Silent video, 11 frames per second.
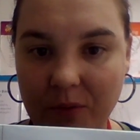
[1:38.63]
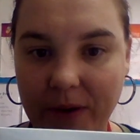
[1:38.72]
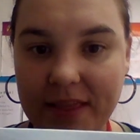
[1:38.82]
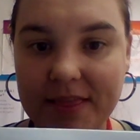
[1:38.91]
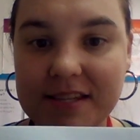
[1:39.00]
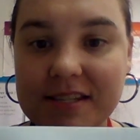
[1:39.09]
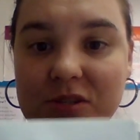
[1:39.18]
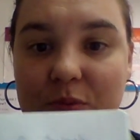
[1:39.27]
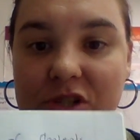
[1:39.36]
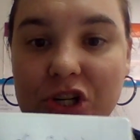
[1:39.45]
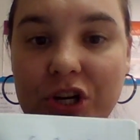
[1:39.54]
Right? This is
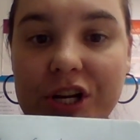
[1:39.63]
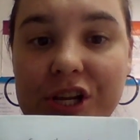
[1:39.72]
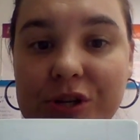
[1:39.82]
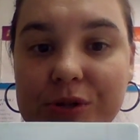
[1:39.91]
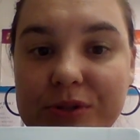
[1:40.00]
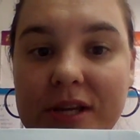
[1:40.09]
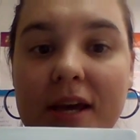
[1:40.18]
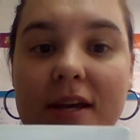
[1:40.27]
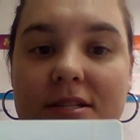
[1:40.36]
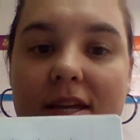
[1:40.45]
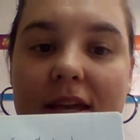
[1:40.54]
what you're going to use
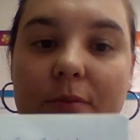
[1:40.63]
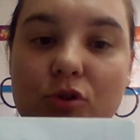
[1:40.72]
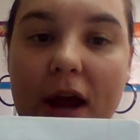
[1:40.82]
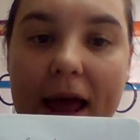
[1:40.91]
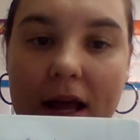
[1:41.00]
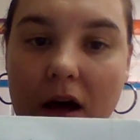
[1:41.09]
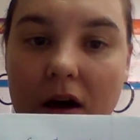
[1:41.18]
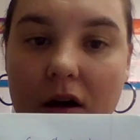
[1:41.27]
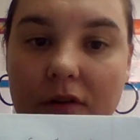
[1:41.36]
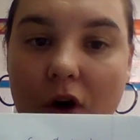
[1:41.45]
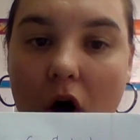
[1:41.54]
to keep track
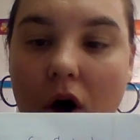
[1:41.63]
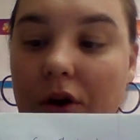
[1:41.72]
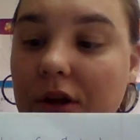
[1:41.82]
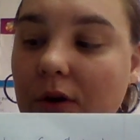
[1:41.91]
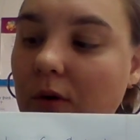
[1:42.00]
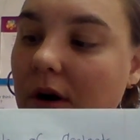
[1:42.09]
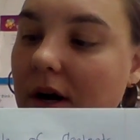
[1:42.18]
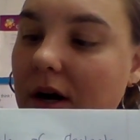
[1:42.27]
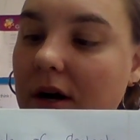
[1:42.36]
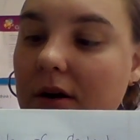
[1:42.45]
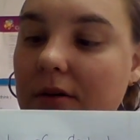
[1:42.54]
of all
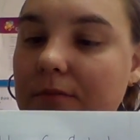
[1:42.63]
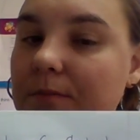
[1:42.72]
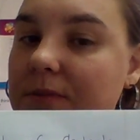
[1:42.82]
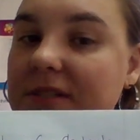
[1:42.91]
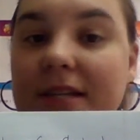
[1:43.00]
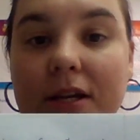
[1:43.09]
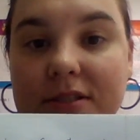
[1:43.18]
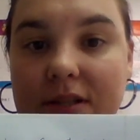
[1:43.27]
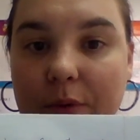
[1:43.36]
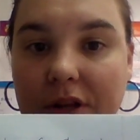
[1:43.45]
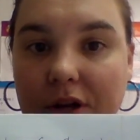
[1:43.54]
your skills
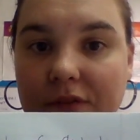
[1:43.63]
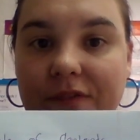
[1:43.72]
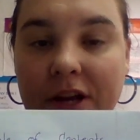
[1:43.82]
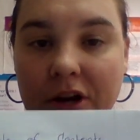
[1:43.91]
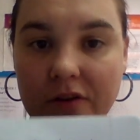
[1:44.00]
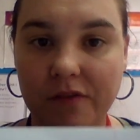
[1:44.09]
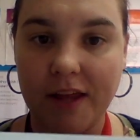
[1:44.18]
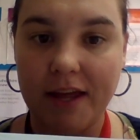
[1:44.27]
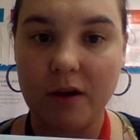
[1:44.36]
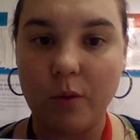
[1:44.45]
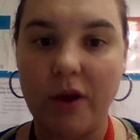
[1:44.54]
that we learned, figurative
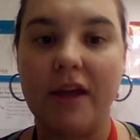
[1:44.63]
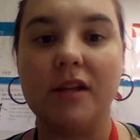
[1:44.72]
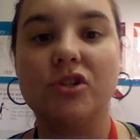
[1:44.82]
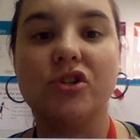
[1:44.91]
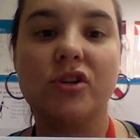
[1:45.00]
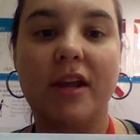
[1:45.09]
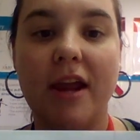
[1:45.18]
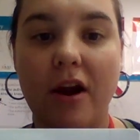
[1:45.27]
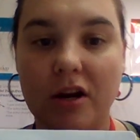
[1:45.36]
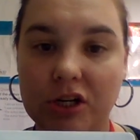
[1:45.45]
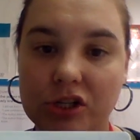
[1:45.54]
language,
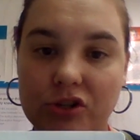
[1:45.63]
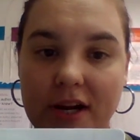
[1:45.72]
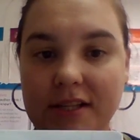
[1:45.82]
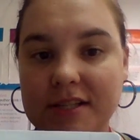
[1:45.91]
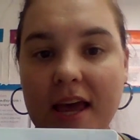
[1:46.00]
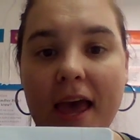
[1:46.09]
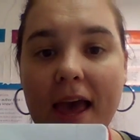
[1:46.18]
character traits,